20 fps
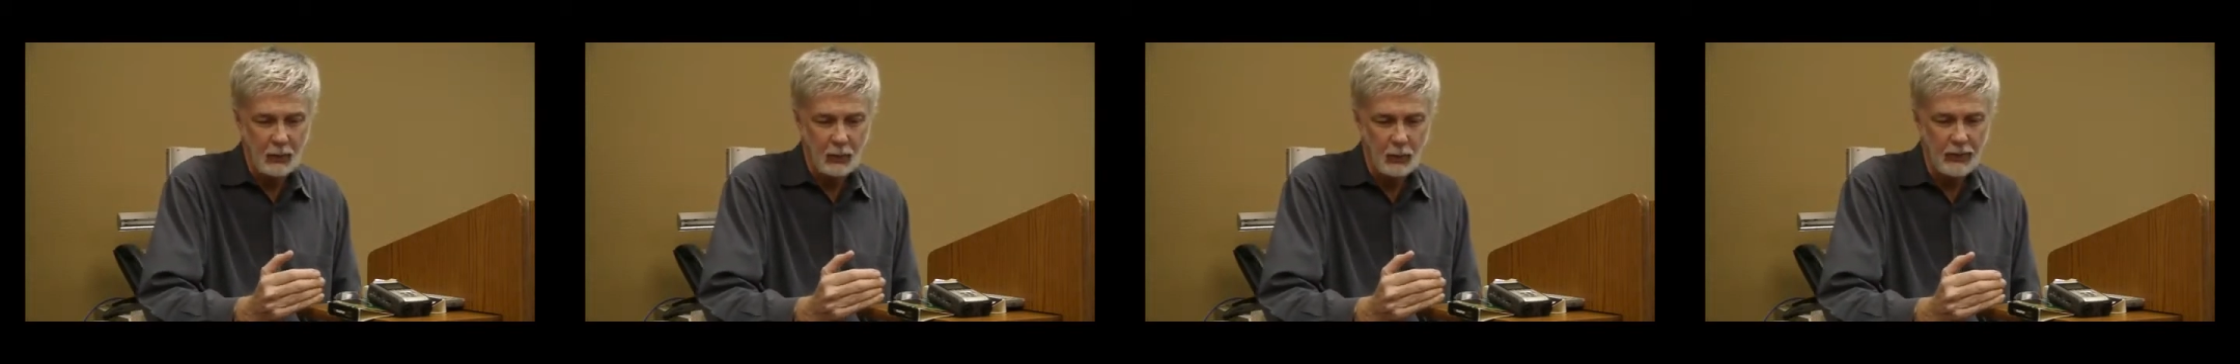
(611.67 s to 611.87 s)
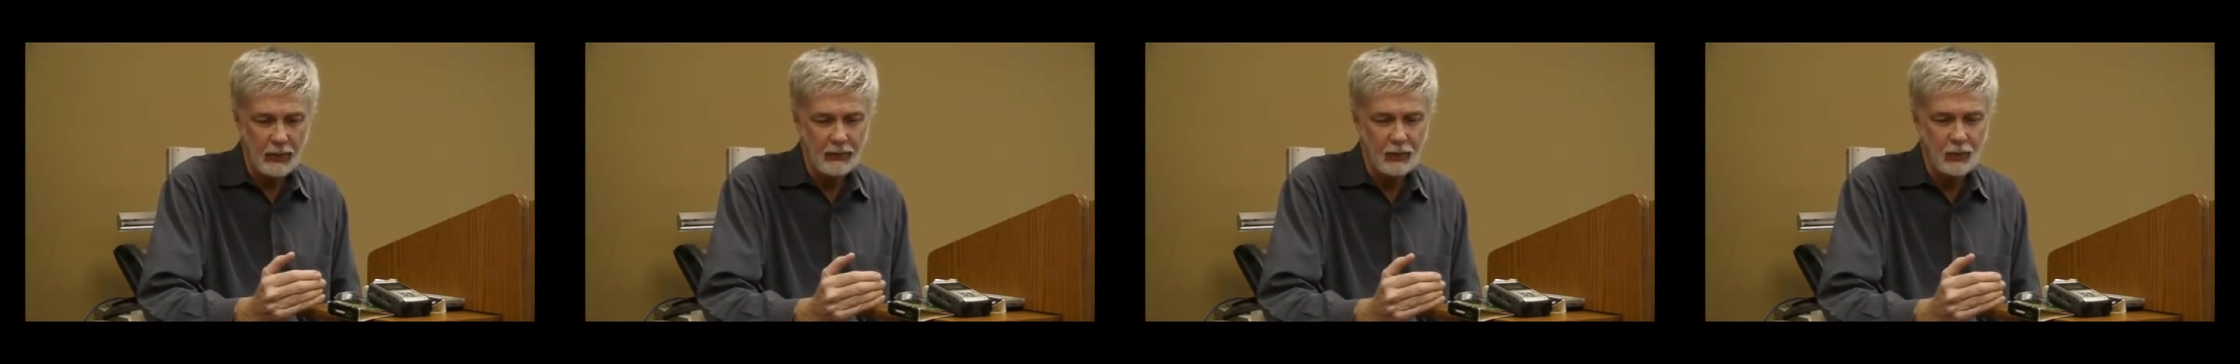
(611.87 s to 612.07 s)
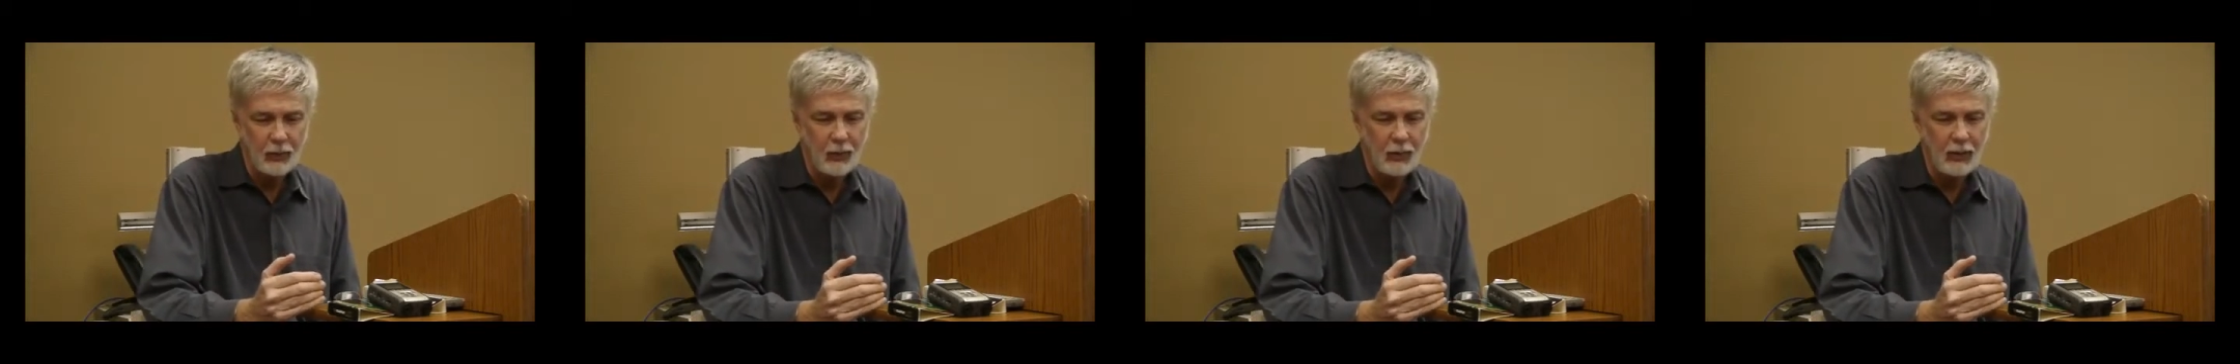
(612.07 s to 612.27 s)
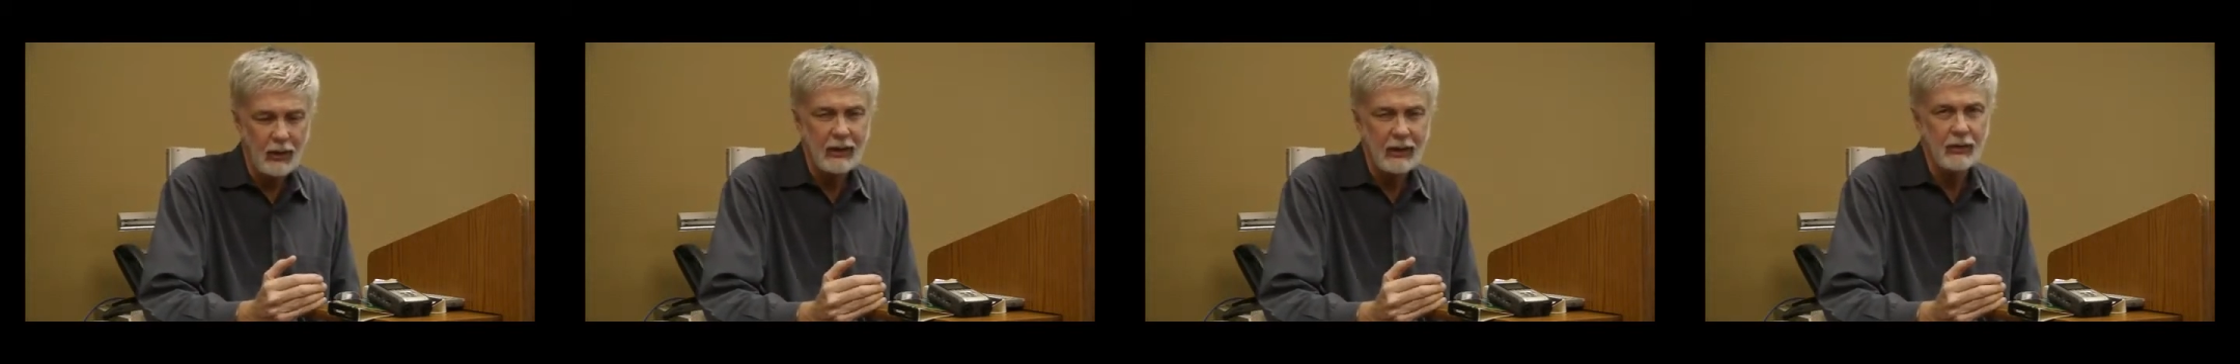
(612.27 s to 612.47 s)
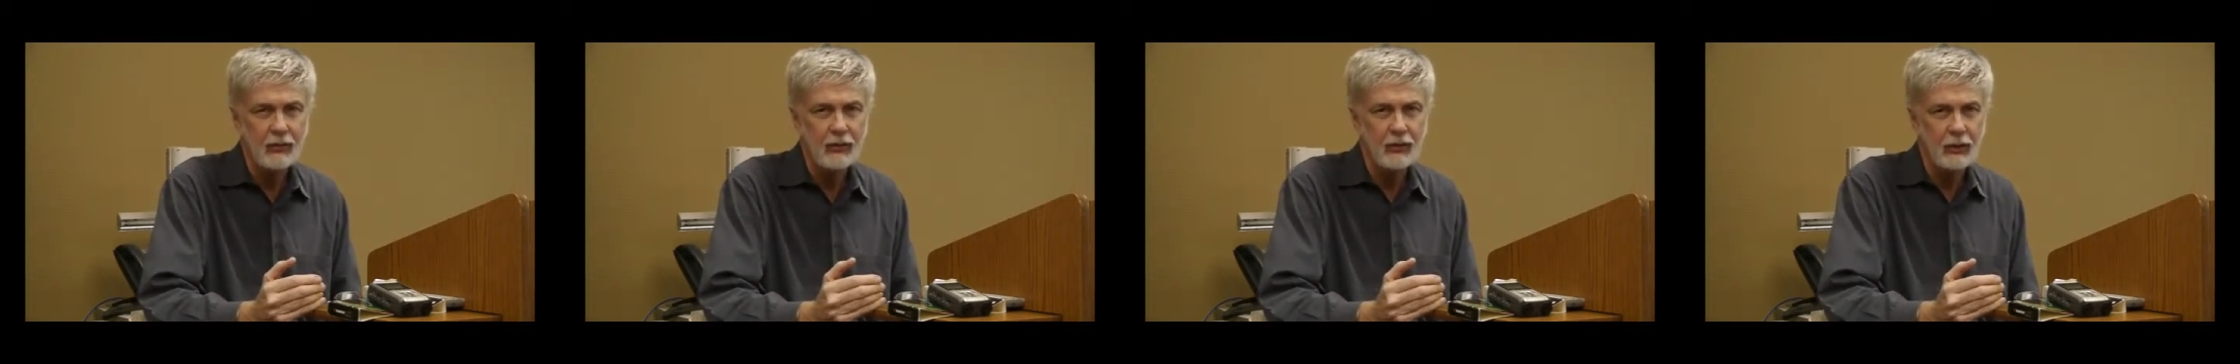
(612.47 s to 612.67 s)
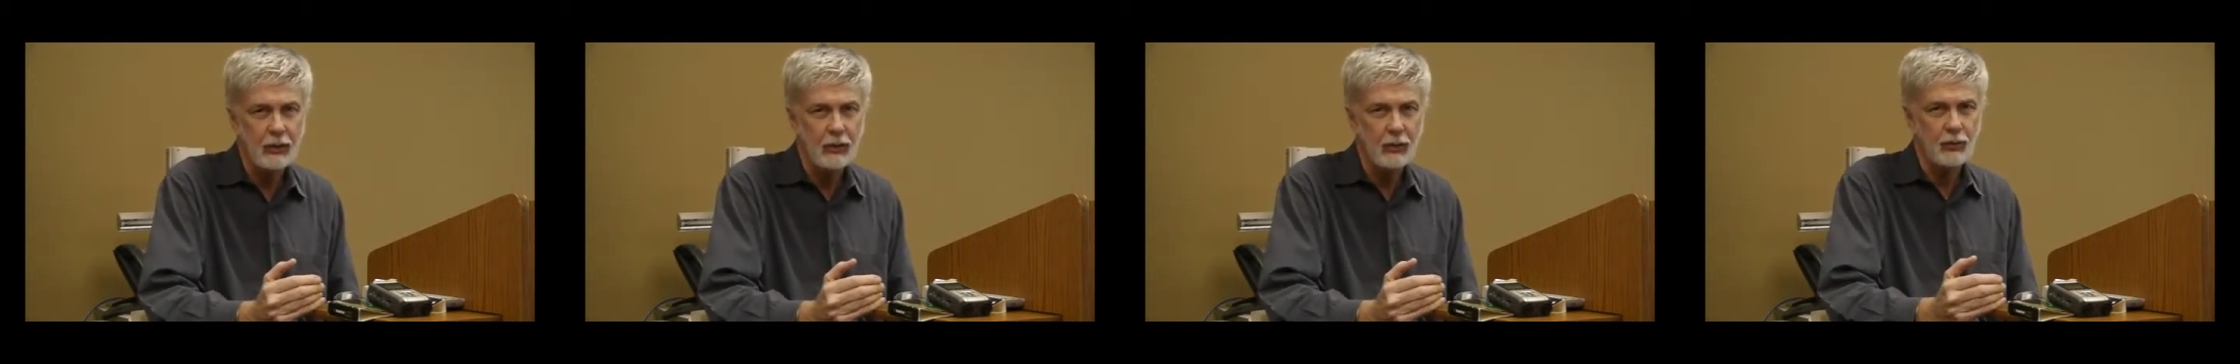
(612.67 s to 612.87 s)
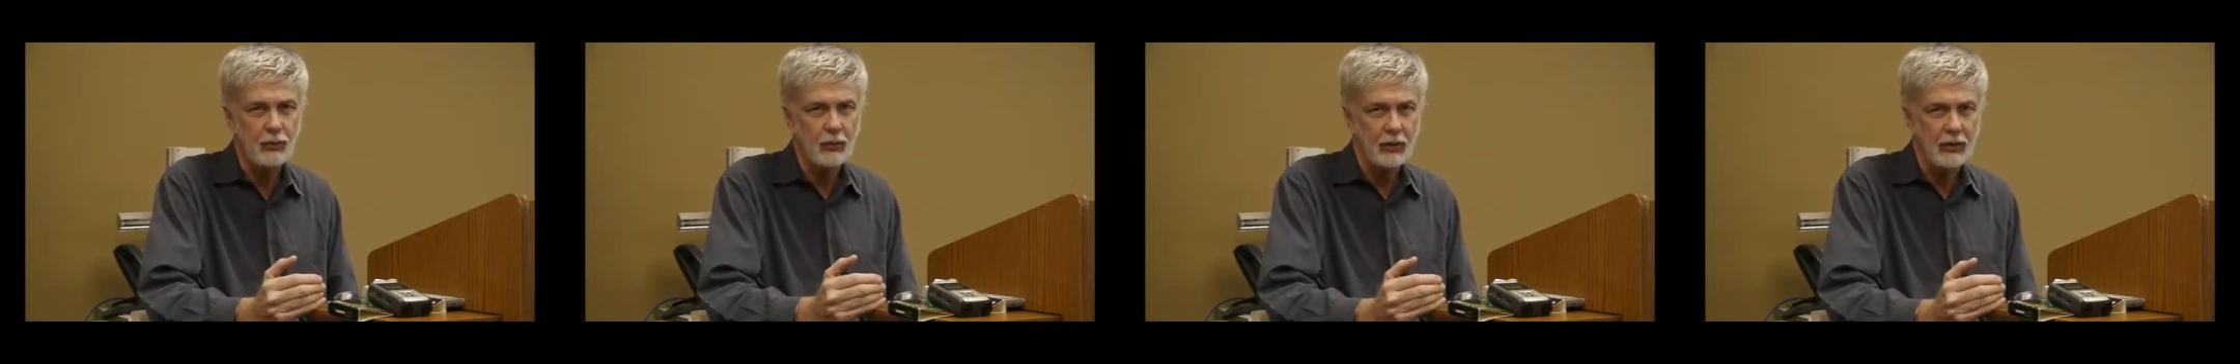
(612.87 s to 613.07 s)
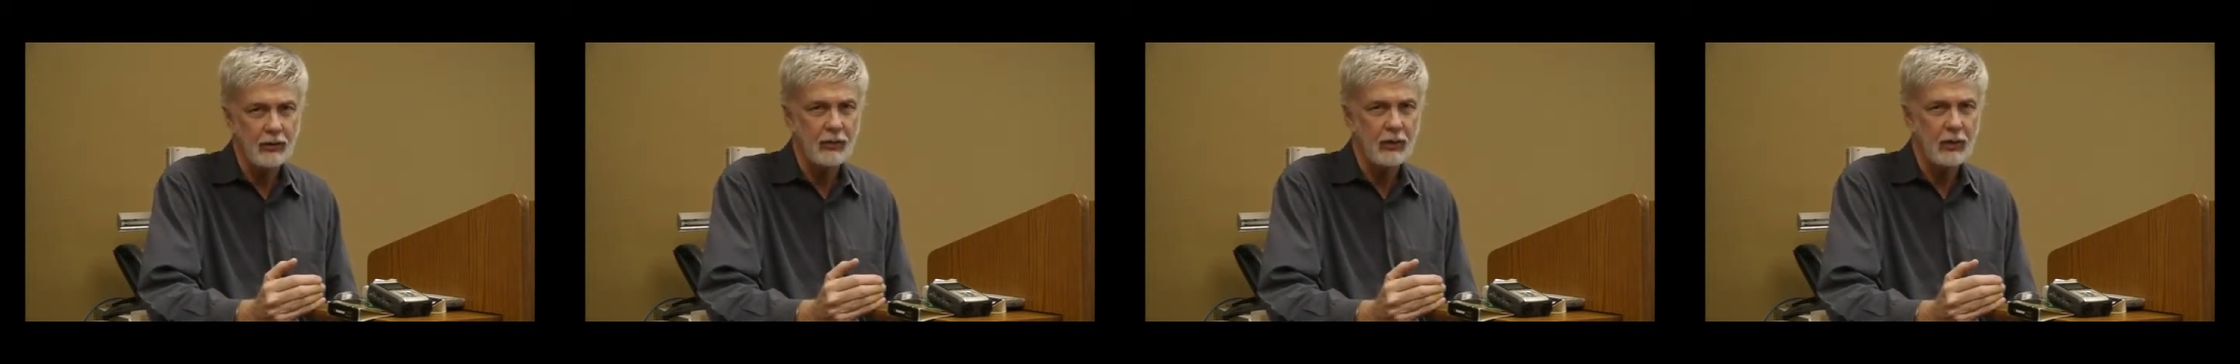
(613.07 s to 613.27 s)
where they tried to use
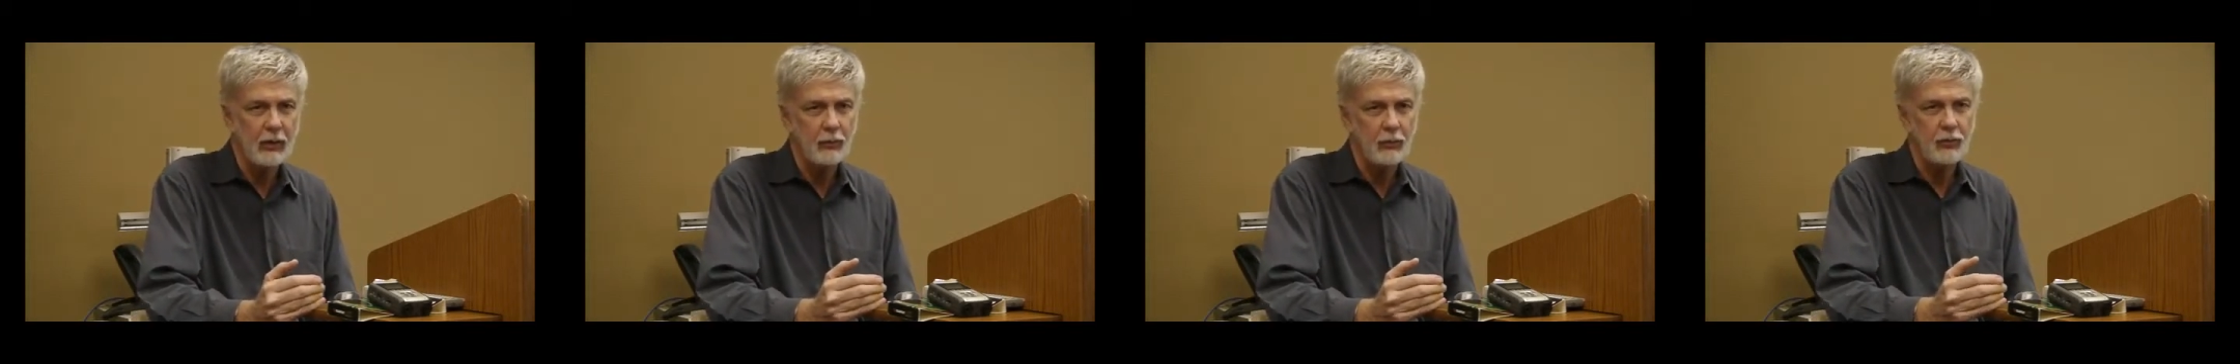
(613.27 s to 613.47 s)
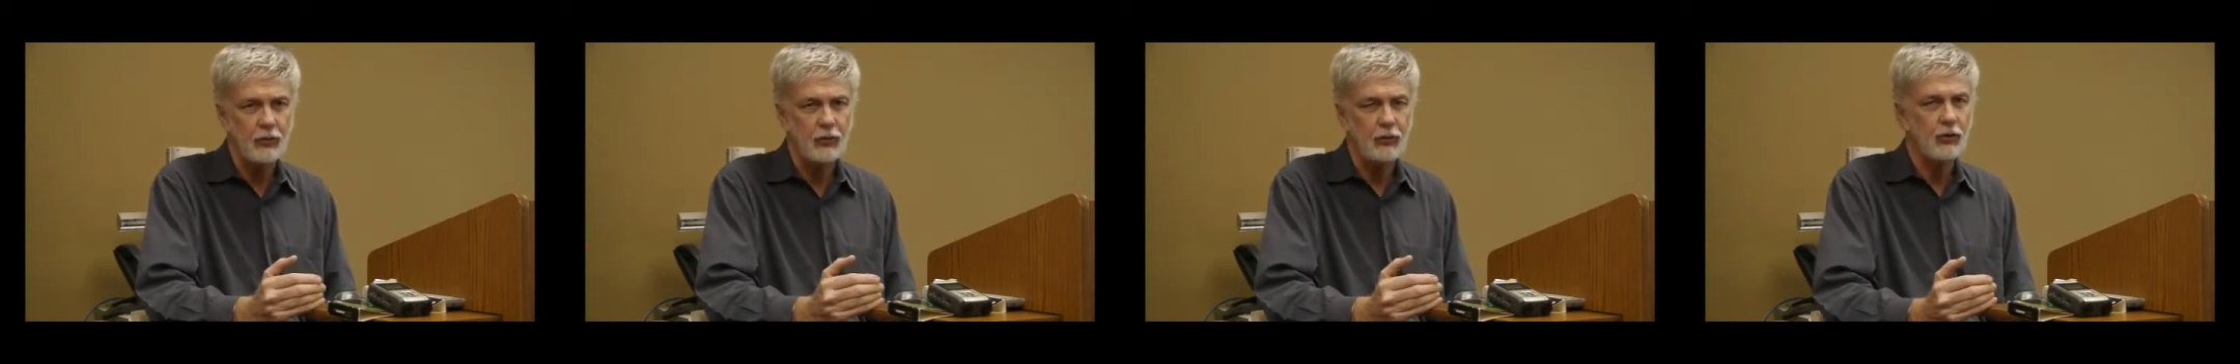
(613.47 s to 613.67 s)
lithium to